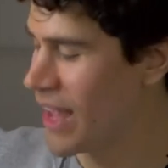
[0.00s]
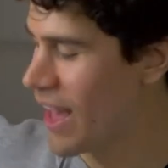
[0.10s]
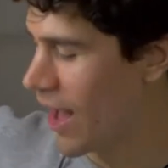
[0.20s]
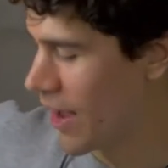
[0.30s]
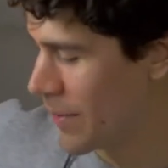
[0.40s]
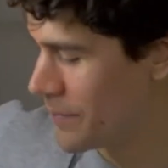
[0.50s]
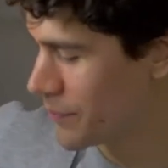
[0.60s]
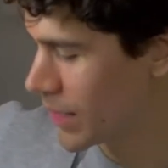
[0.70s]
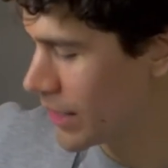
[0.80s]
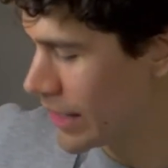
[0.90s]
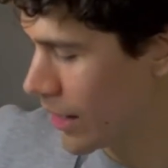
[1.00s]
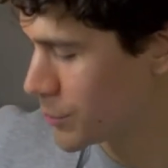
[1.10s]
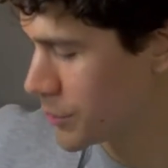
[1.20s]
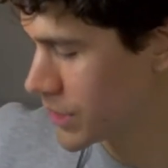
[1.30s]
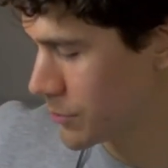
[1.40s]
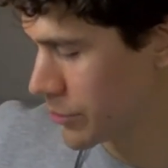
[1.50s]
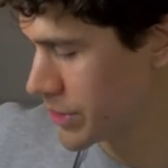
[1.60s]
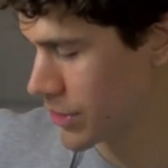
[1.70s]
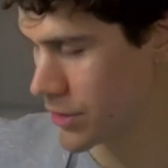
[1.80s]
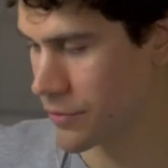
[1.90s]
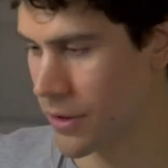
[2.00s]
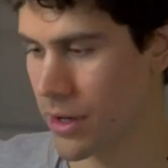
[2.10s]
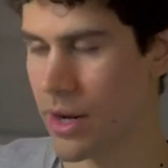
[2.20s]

um, yeah, I'm doing some research for